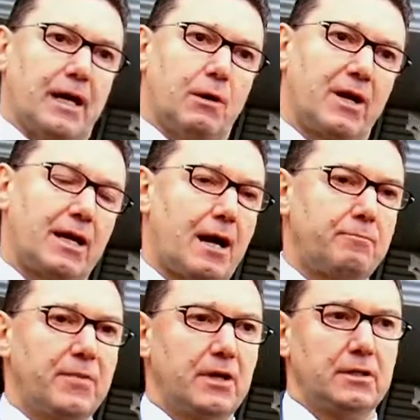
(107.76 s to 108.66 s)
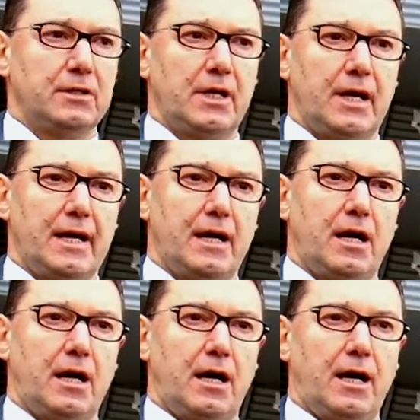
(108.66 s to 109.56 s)
Our lab
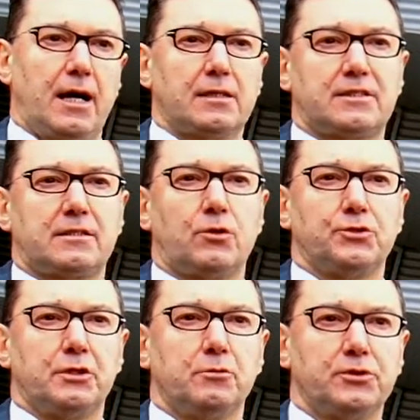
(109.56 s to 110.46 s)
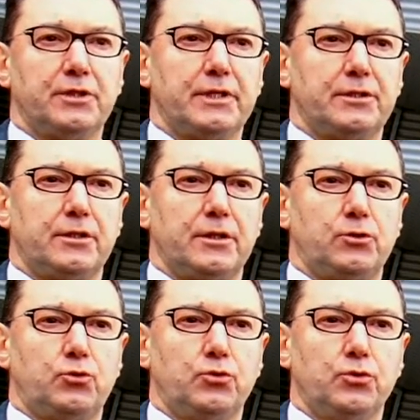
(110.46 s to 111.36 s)
has contributed
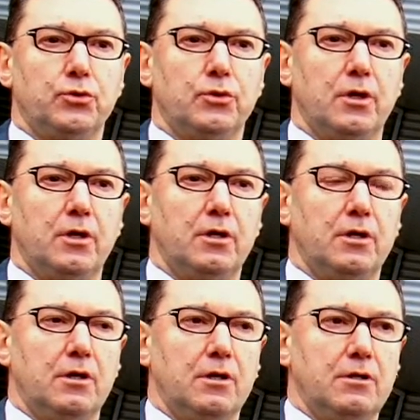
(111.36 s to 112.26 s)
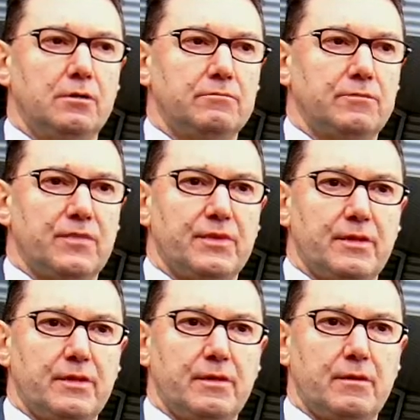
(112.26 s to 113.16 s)
to
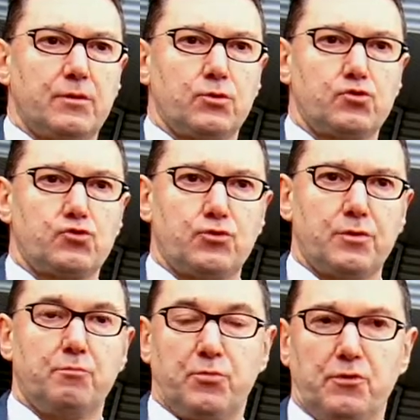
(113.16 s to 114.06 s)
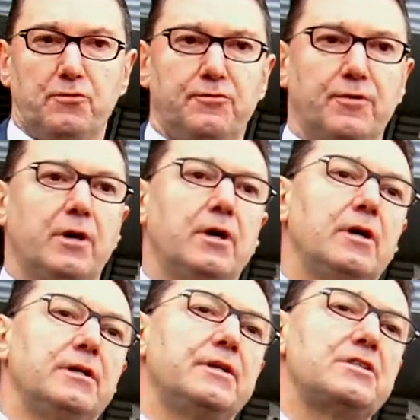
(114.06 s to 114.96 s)
uh, to improve
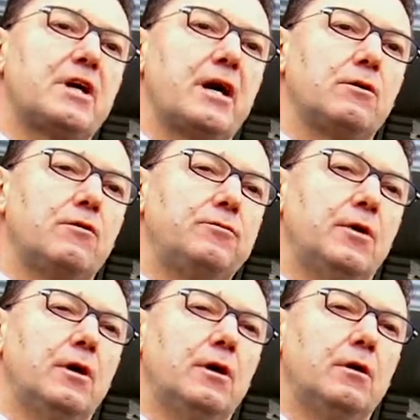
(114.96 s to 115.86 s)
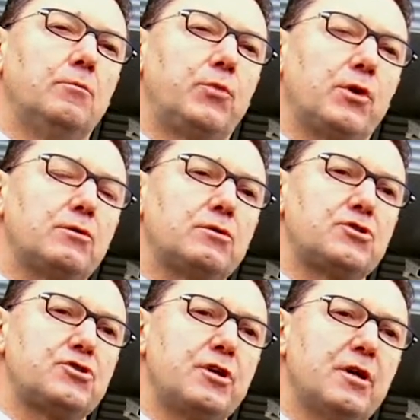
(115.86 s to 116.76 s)
uh, this kind of uh,
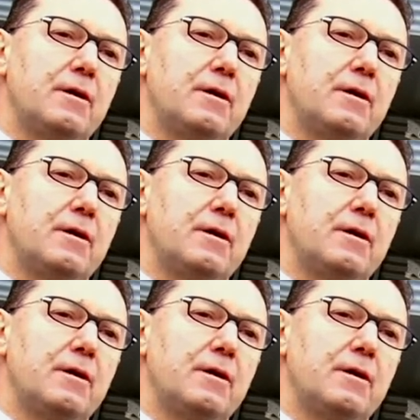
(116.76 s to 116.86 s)
products